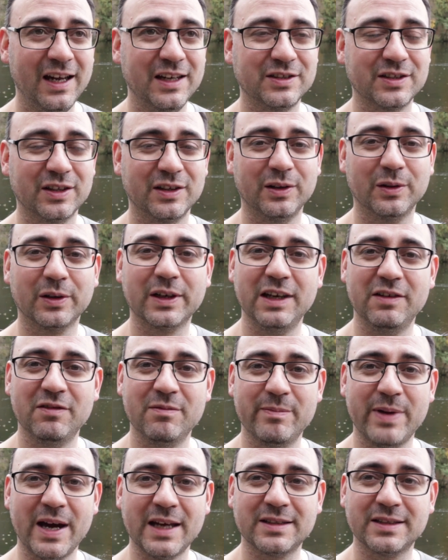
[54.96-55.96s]
it's going to look
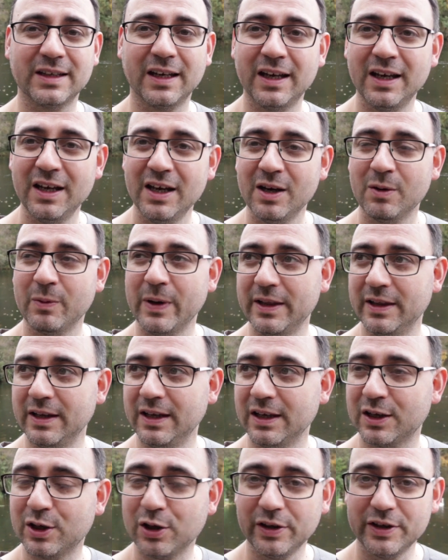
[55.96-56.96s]
even better when
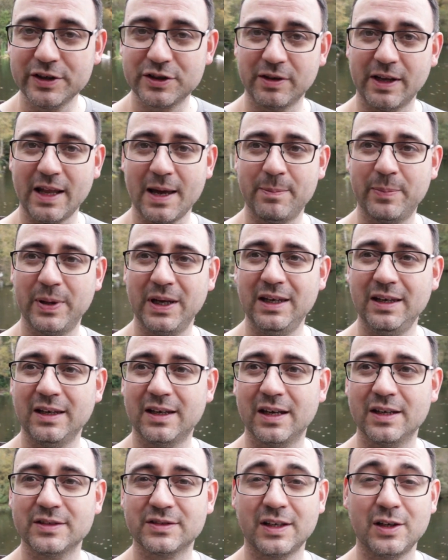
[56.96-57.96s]
the colours are at their
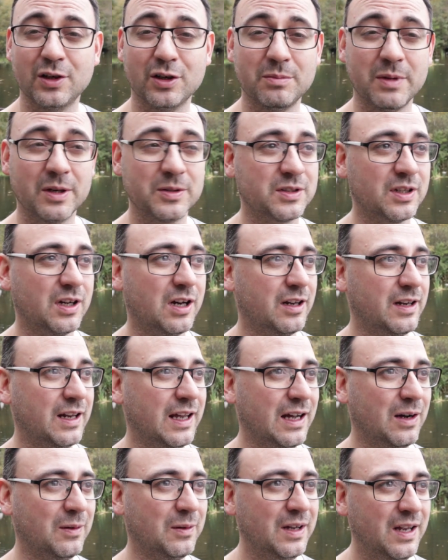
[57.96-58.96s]
peak, as they almost are
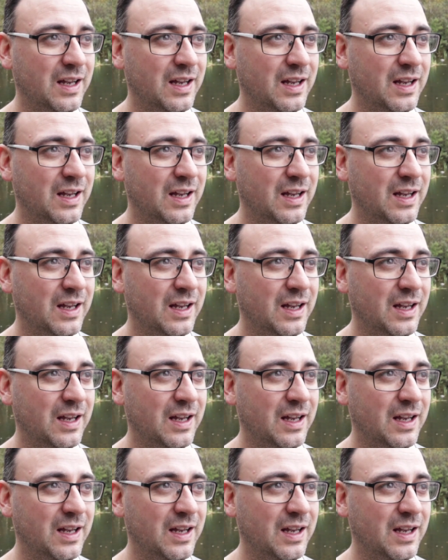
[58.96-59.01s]
now.